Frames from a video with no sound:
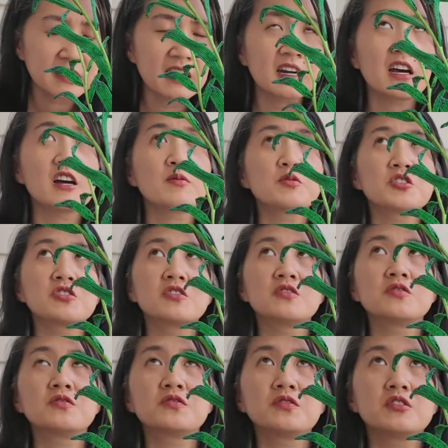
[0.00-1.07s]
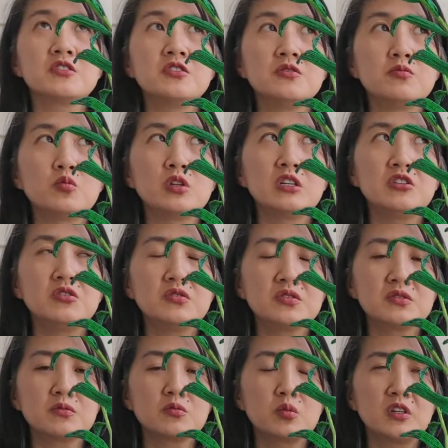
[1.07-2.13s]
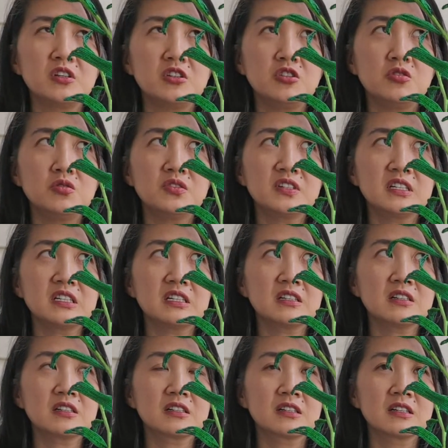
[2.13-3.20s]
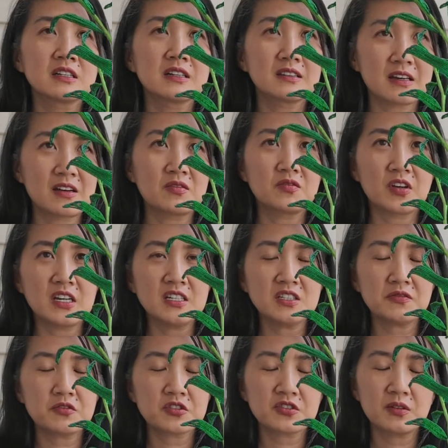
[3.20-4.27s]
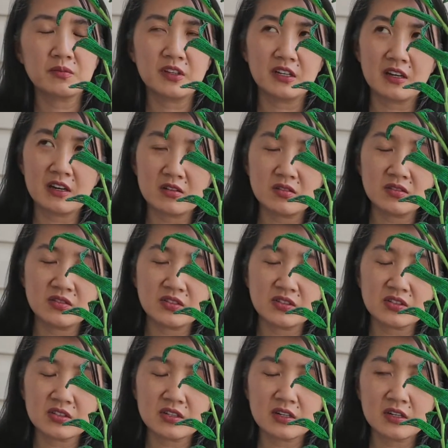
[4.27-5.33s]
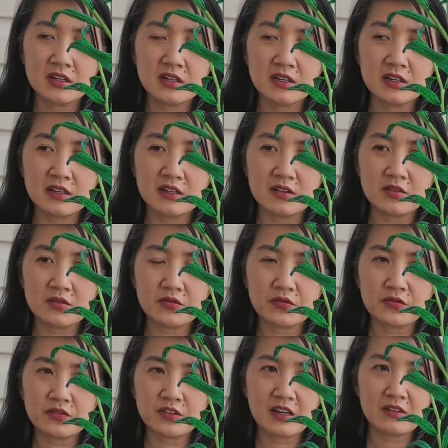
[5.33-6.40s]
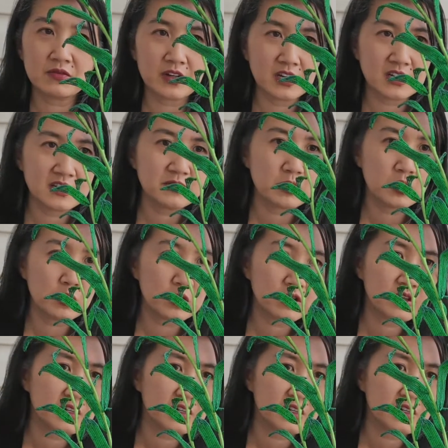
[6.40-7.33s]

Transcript: that option of using that vase for something else if that vase will work